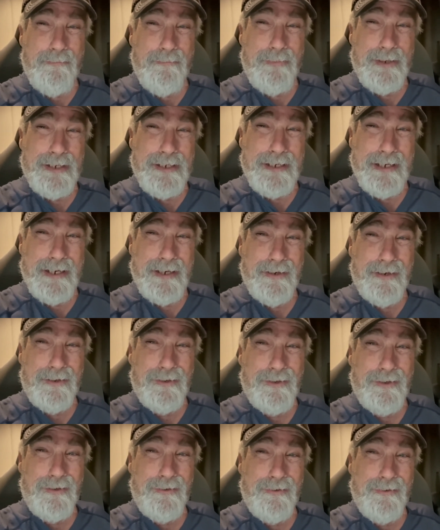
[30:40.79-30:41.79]

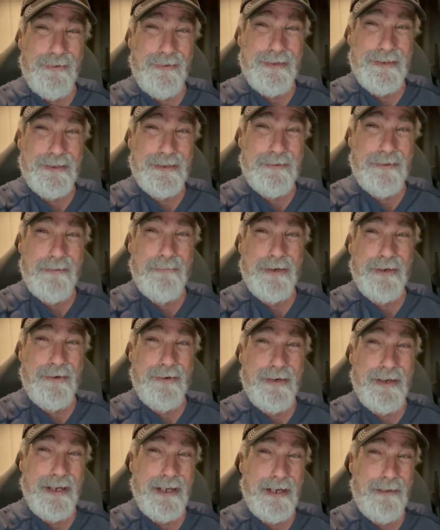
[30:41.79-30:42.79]
botanical distributor,
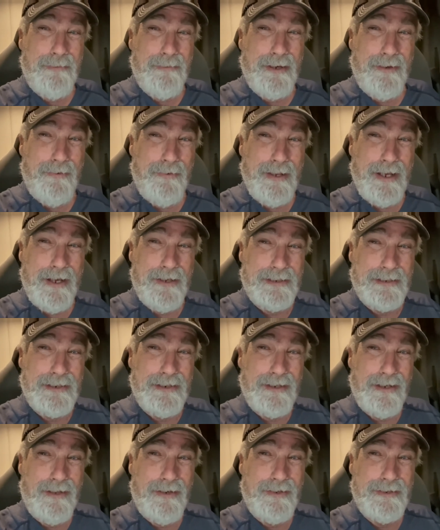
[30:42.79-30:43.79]
I had about
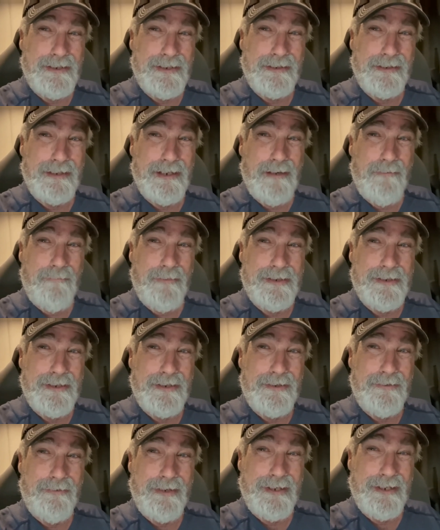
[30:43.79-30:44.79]
$1,000 income,
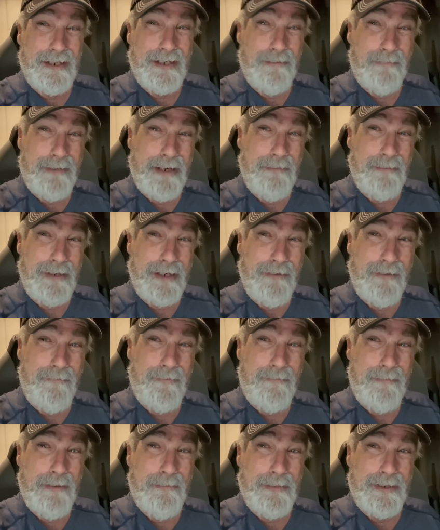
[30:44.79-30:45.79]
residual income coming in
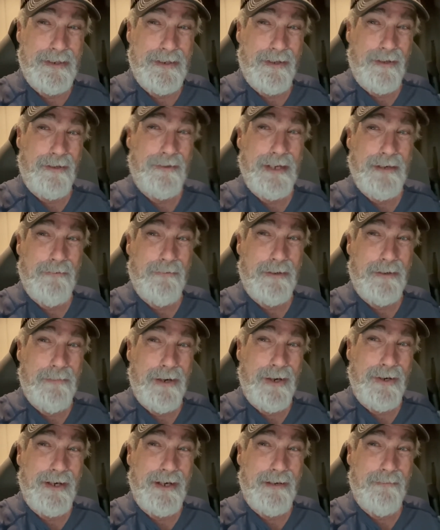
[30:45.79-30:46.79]
from my Matol network
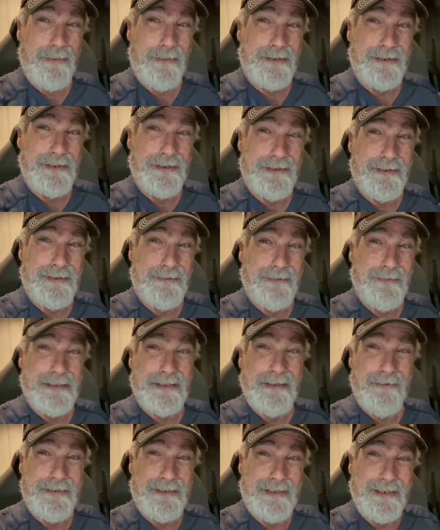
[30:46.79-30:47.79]
marketing business because
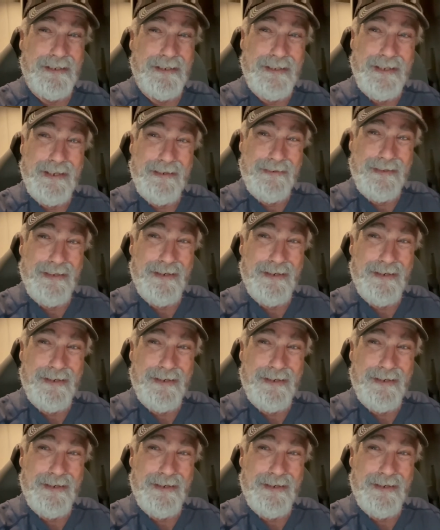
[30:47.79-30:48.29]
I was into that,